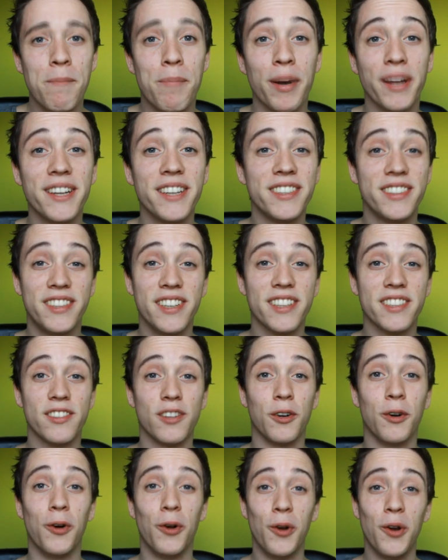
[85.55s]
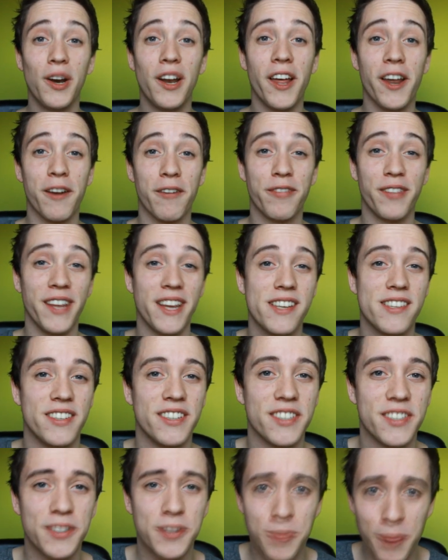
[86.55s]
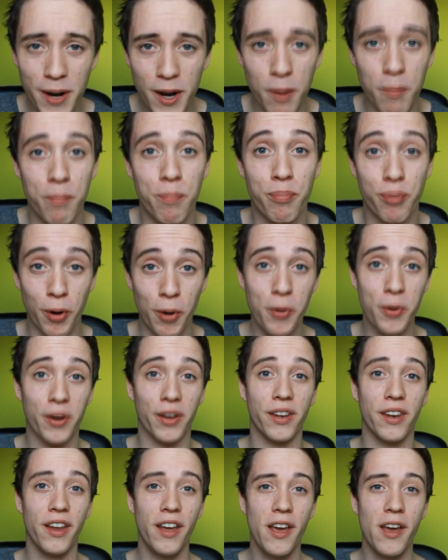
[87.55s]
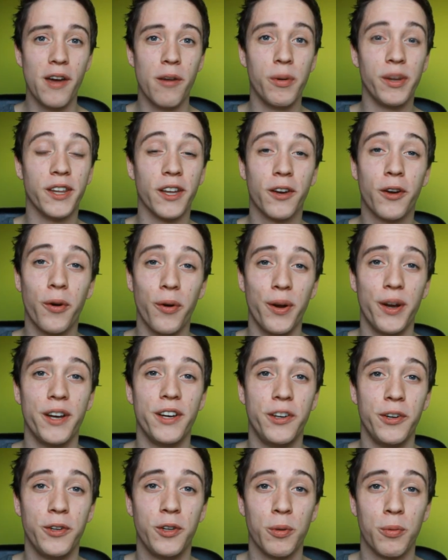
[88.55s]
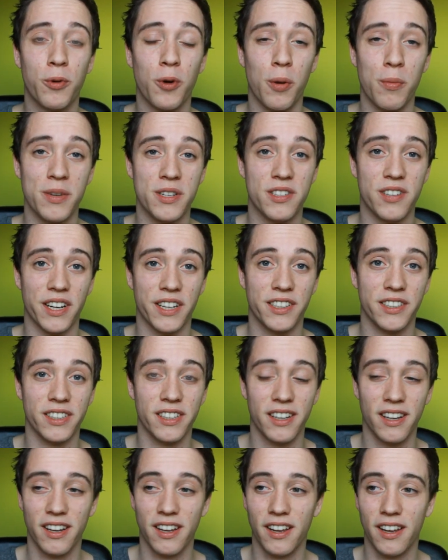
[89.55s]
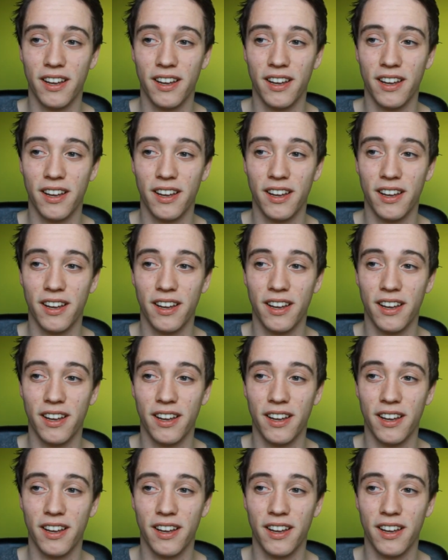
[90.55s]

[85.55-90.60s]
but there's just a whole lot of things just straight up broken with the current YouTube comment section.